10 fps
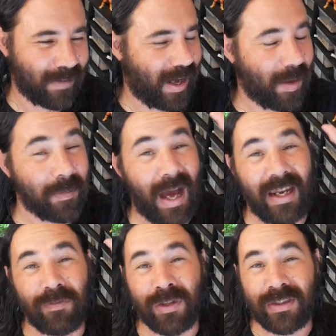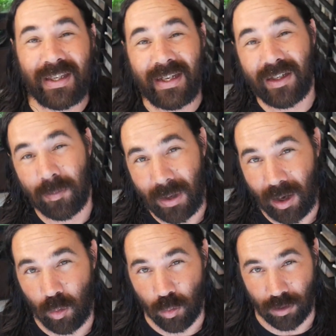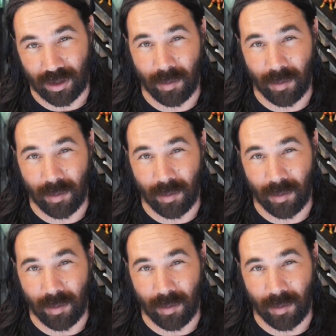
I'm not even thinking about work.